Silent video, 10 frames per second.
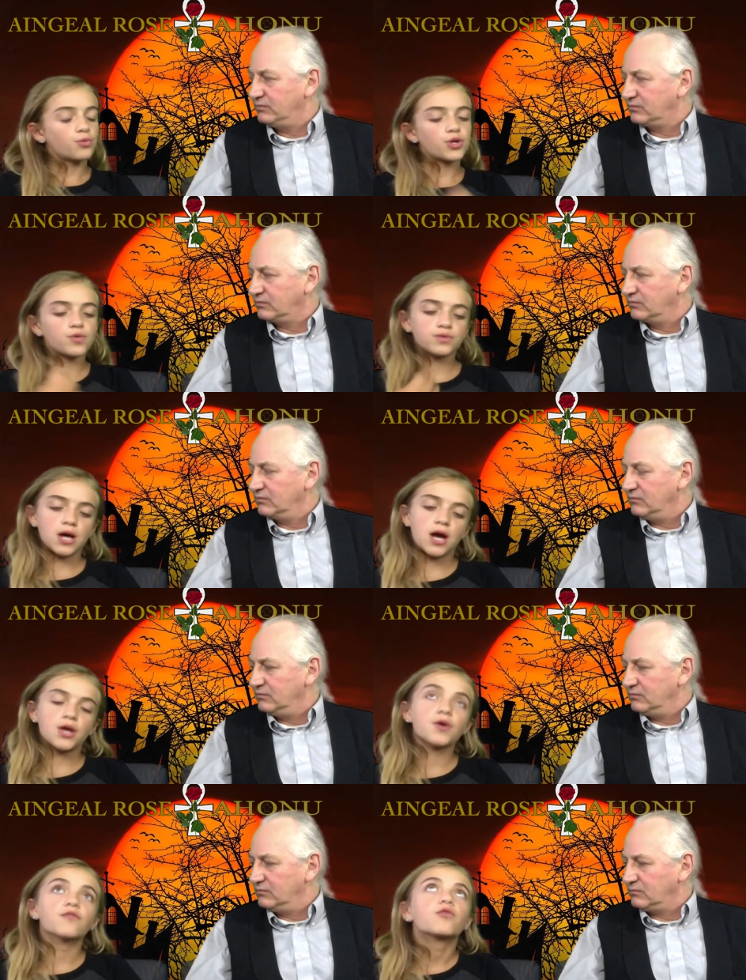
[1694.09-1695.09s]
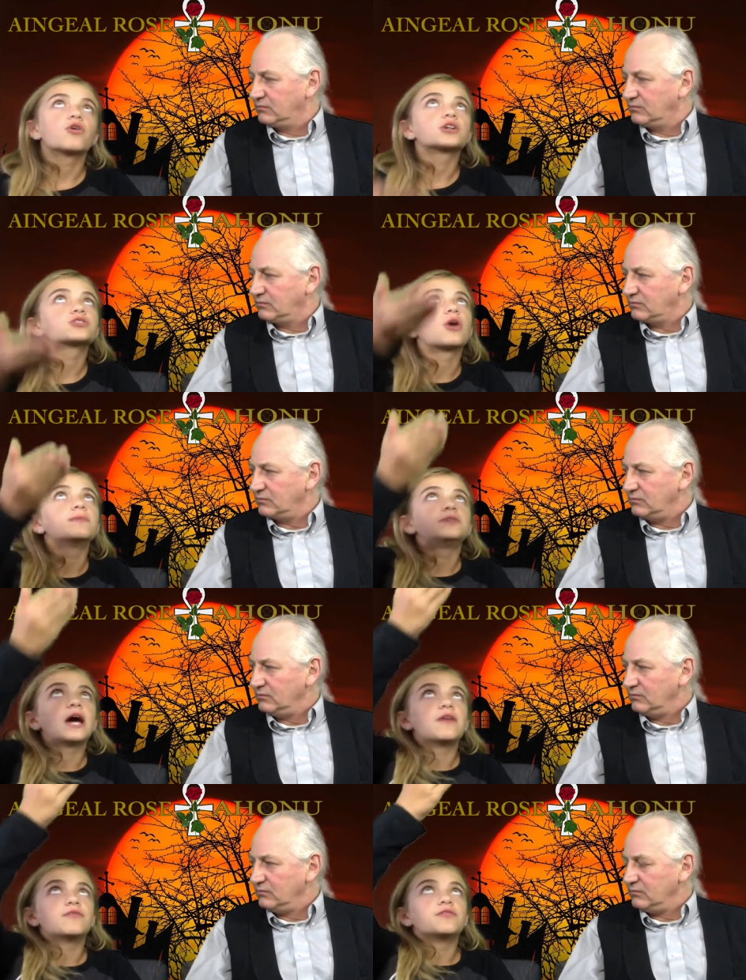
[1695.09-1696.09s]
Speaker 1: So when you die, you of course go
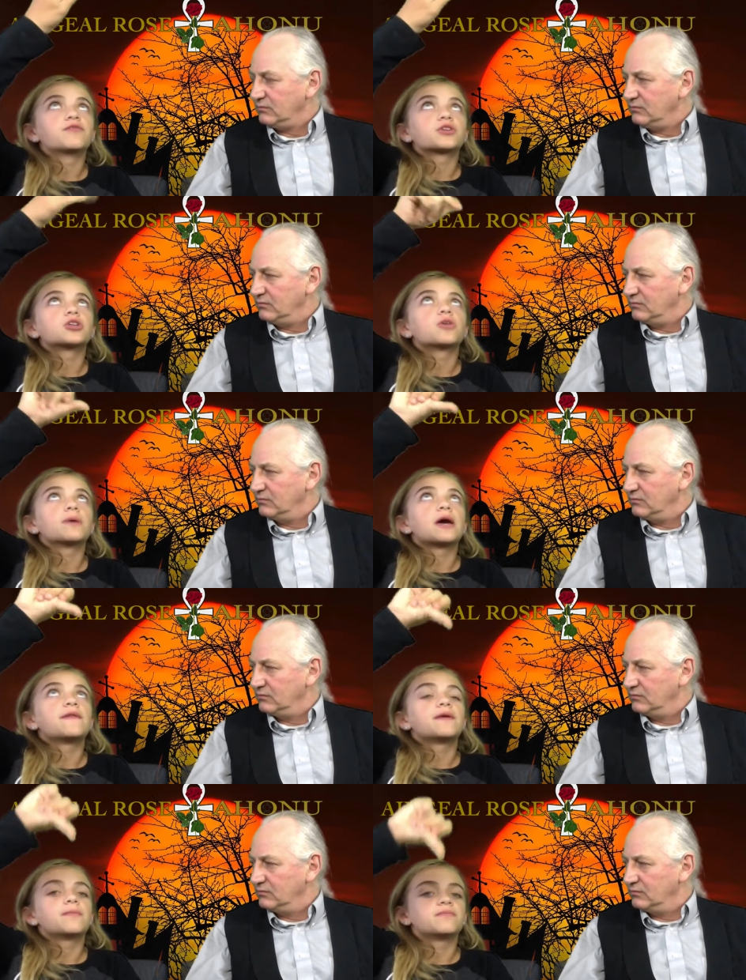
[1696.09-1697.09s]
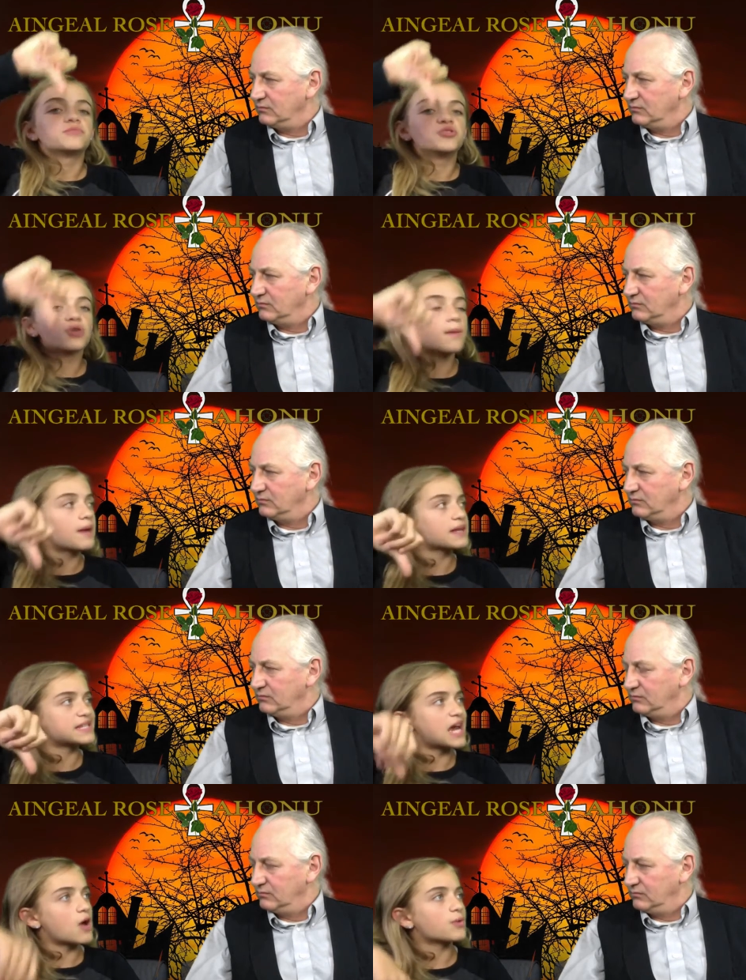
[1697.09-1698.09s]
up to heaven for a little bit, and then you come
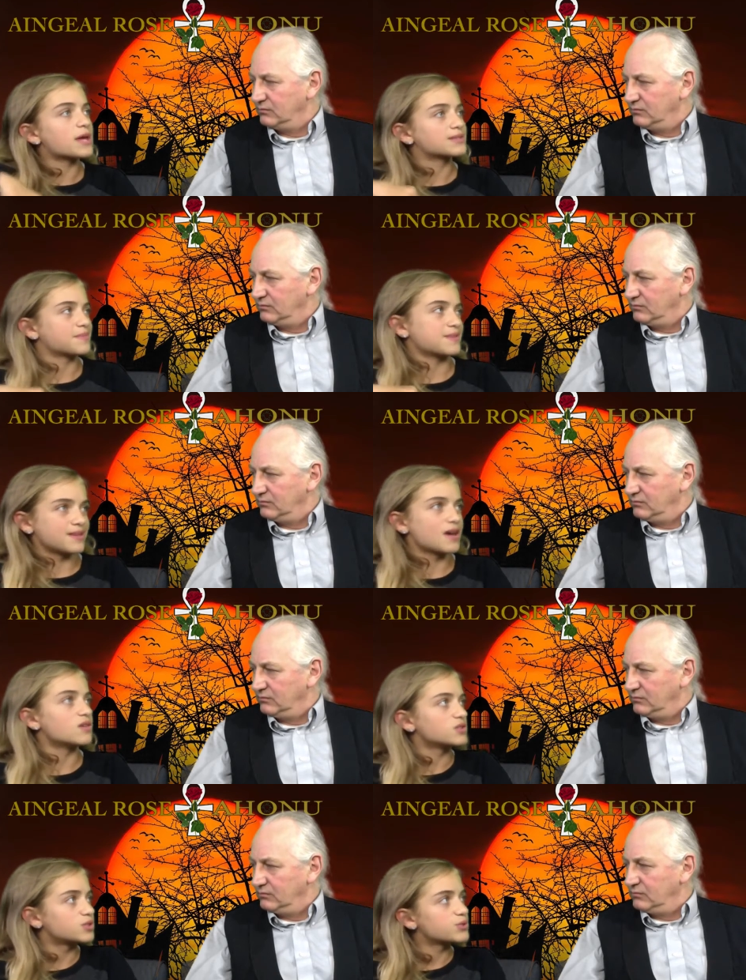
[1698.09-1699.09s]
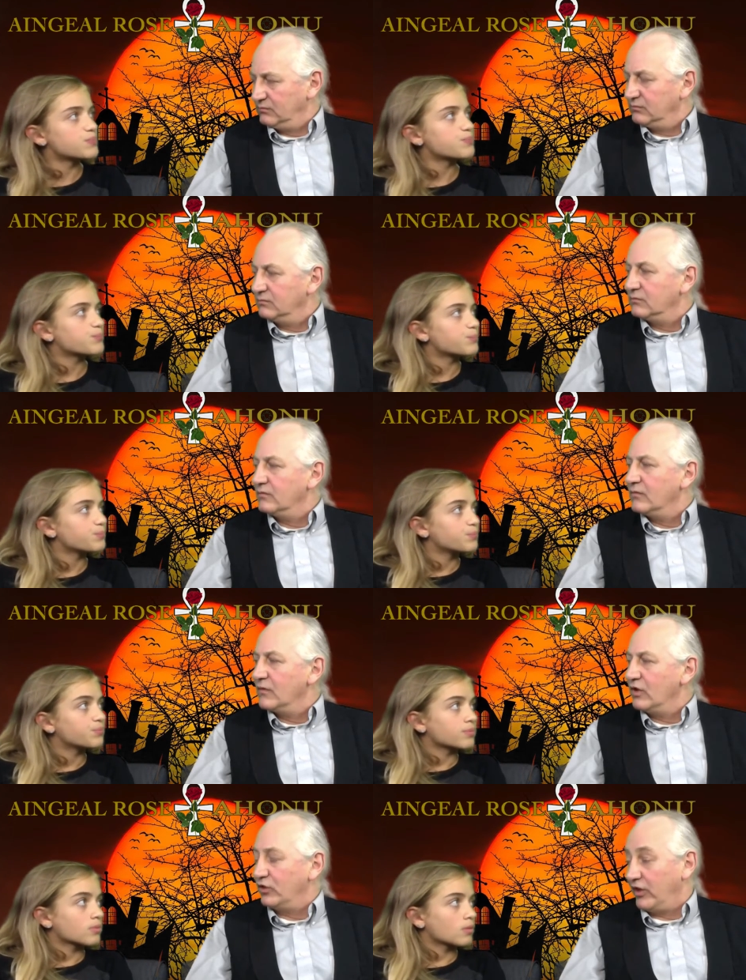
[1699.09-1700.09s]
back down as something else.
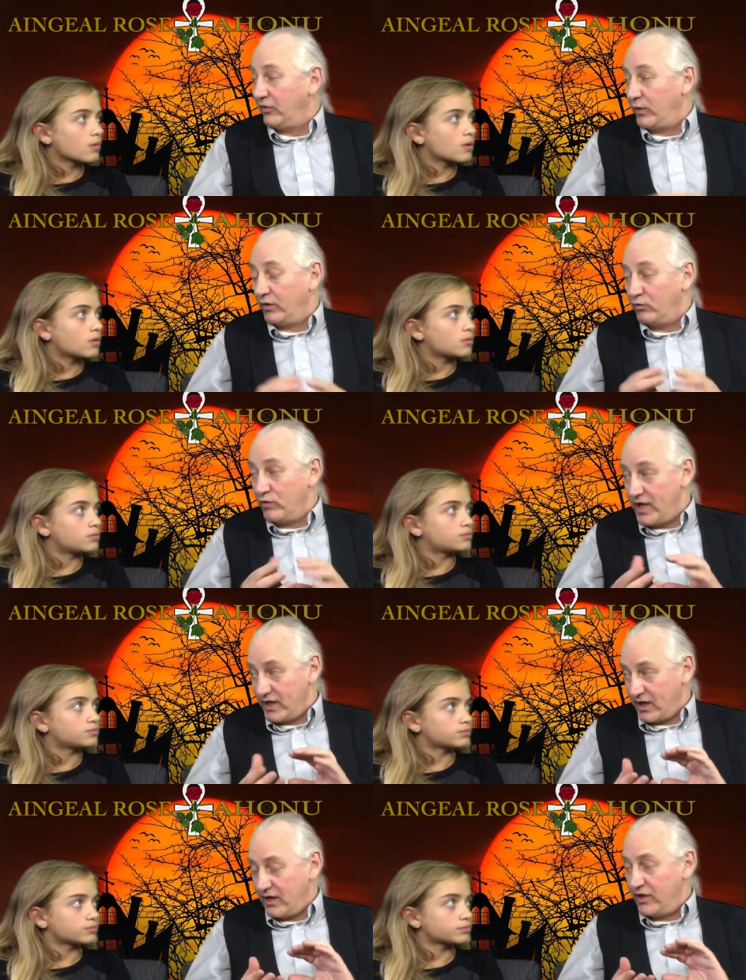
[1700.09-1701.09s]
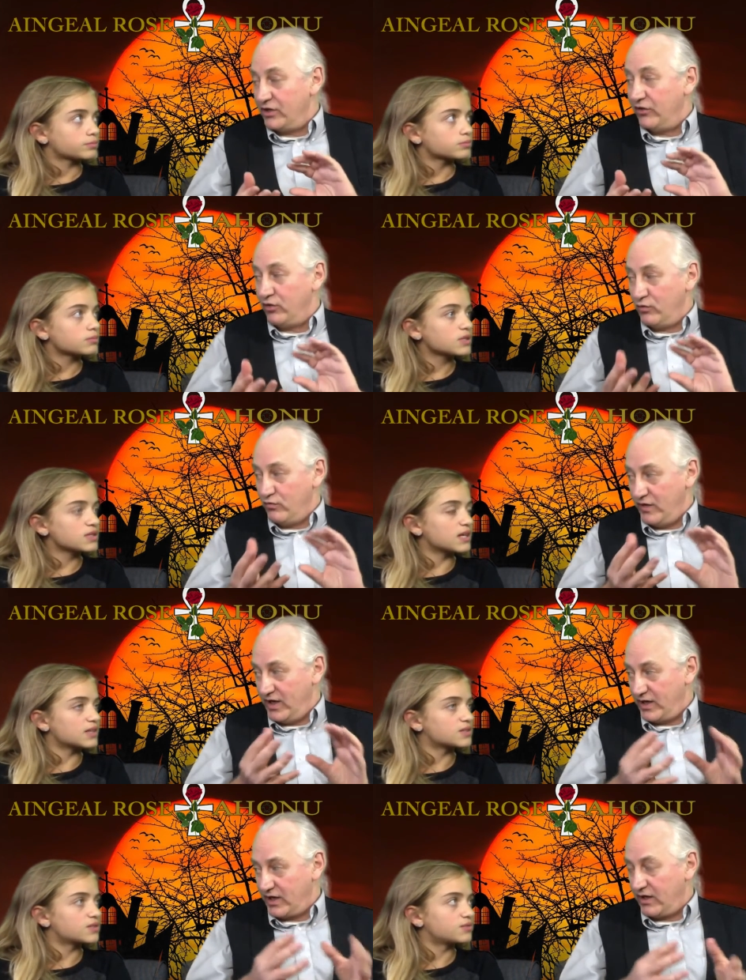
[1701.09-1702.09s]
Speaker 2: So this is what reincarnation is. You
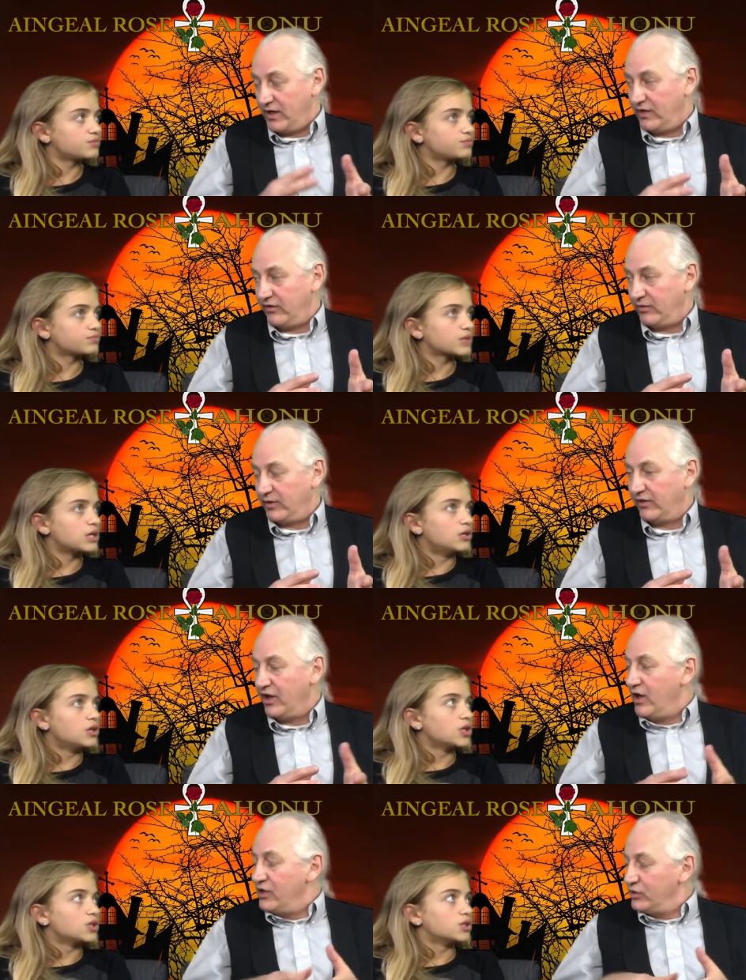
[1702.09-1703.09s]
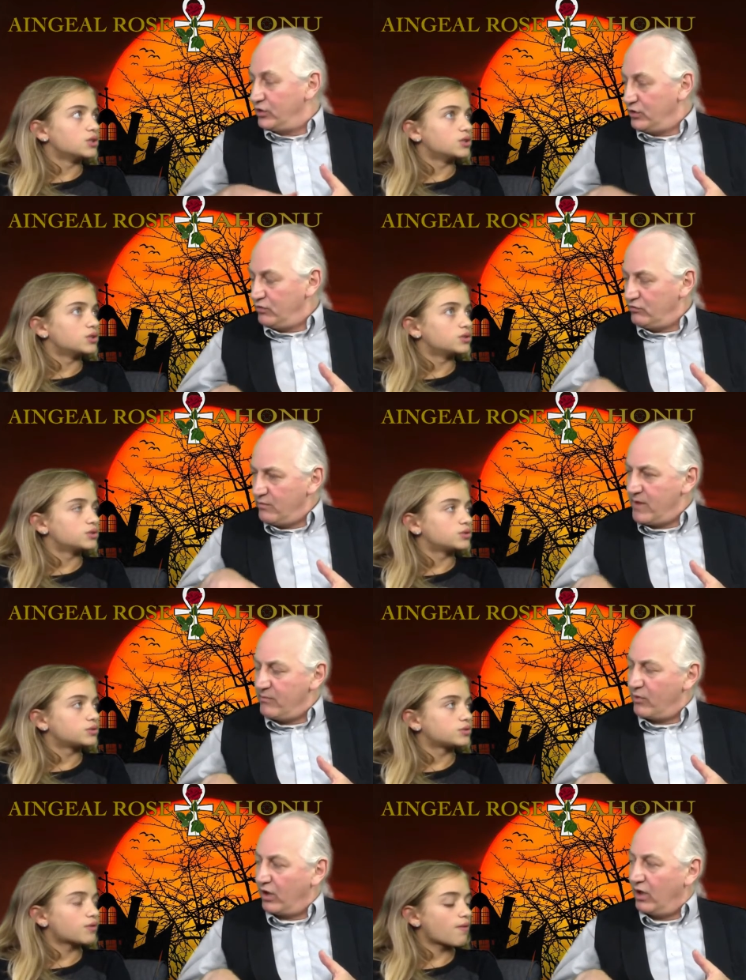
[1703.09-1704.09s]
yes. reincarnate as something else. So do you
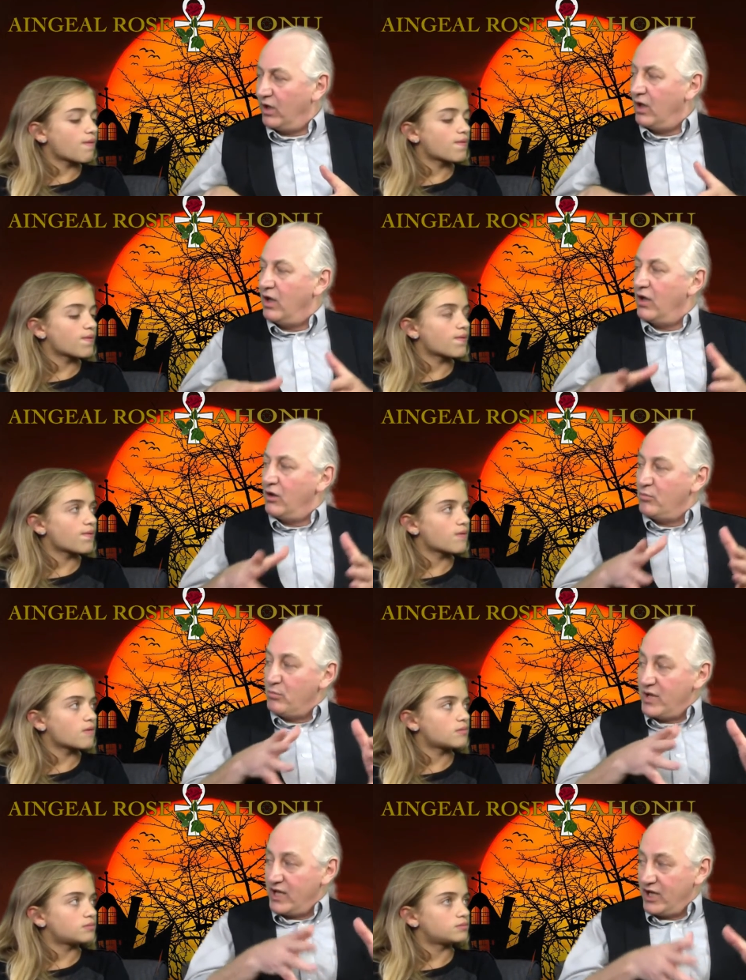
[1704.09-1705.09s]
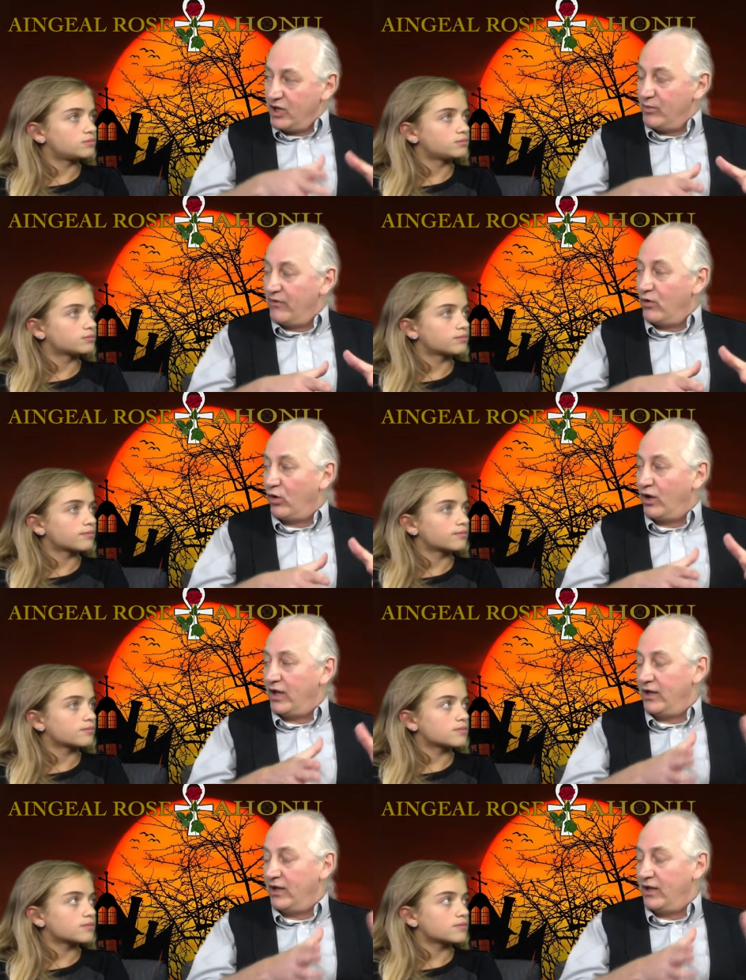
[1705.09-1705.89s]
remember being here before